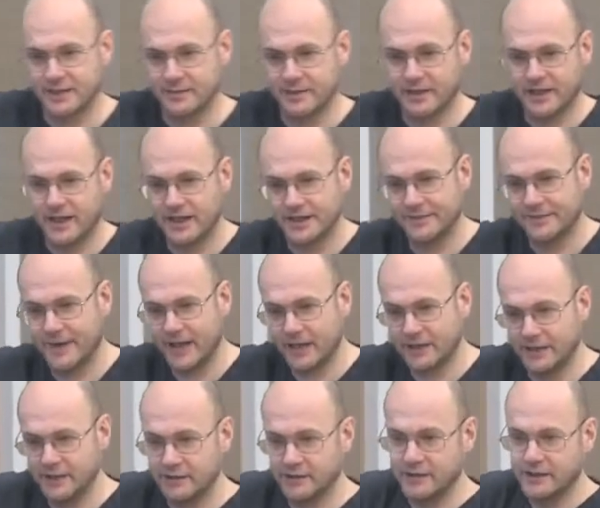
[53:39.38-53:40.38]
the last
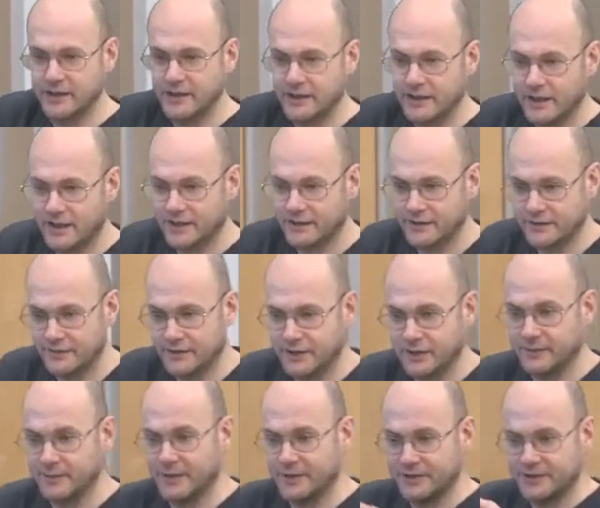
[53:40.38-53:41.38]
value. And you can think
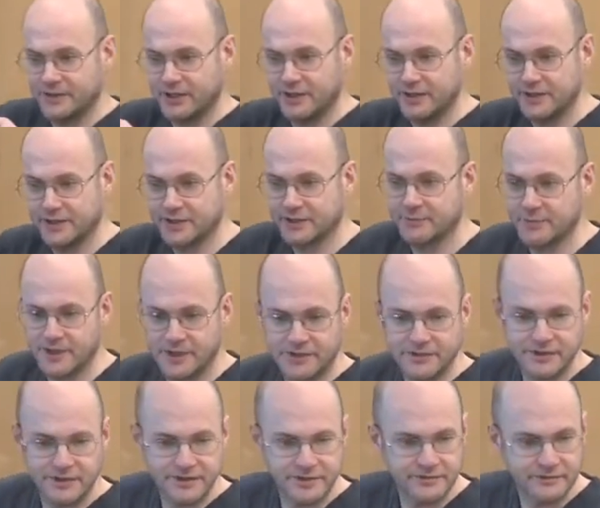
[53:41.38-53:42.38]
about the transition
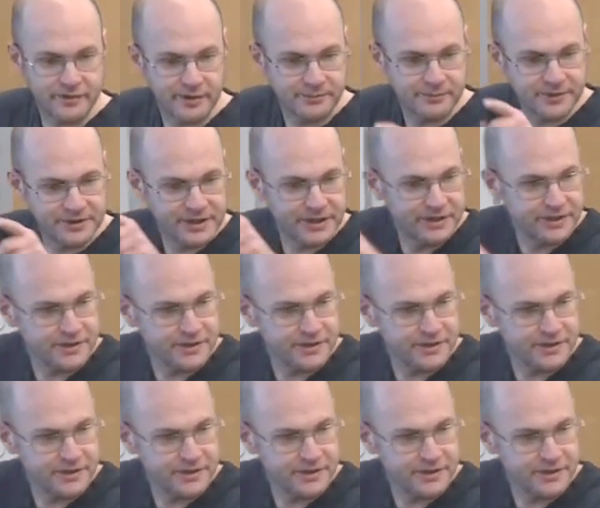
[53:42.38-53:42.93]
matrix that represents